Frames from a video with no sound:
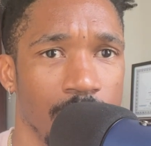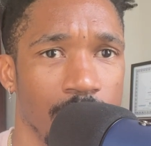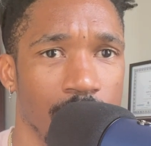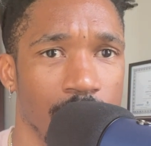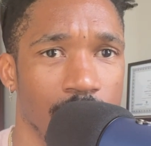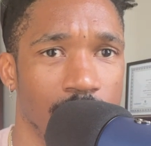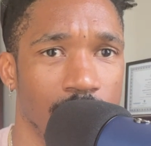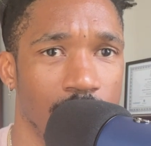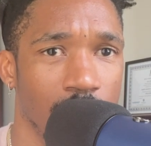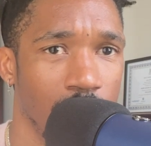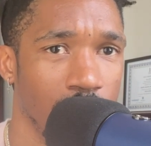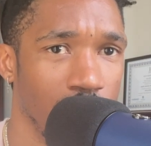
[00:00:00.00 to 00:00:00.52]

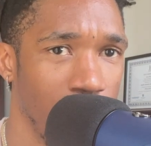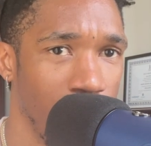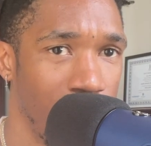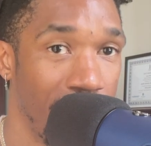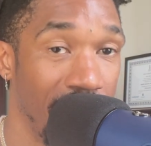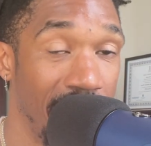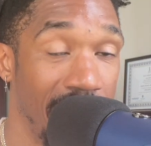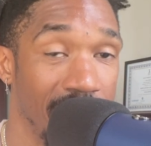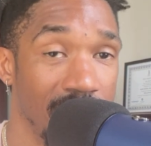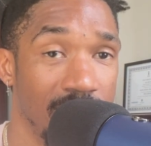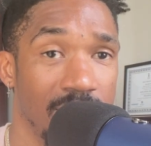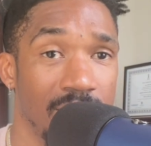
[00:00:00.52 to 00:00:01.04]
So you
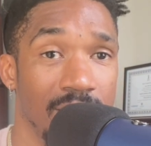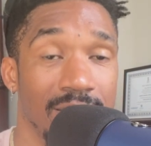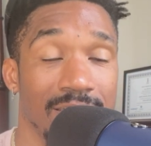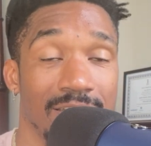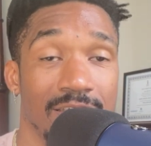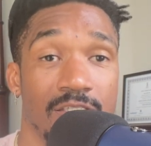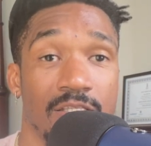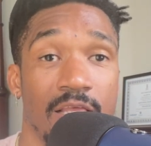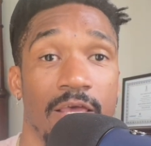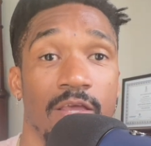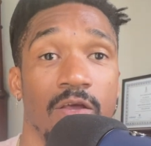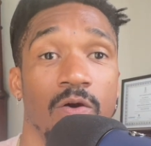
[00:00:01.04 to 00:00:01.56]
best
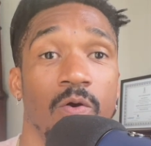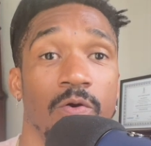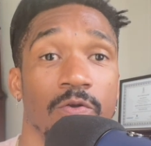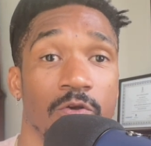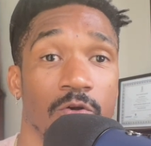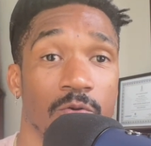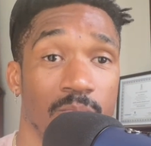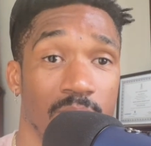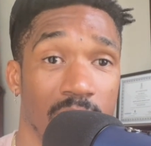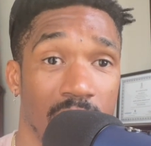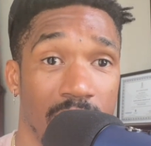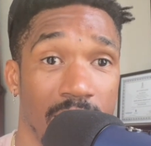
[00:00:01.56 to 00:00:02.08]
stay on
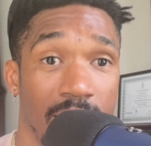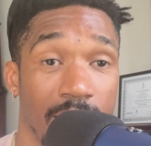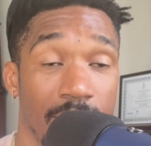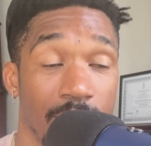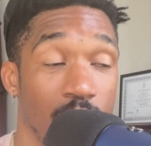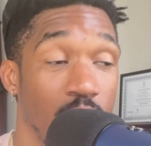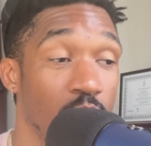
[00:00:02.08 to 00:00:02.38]
your plan.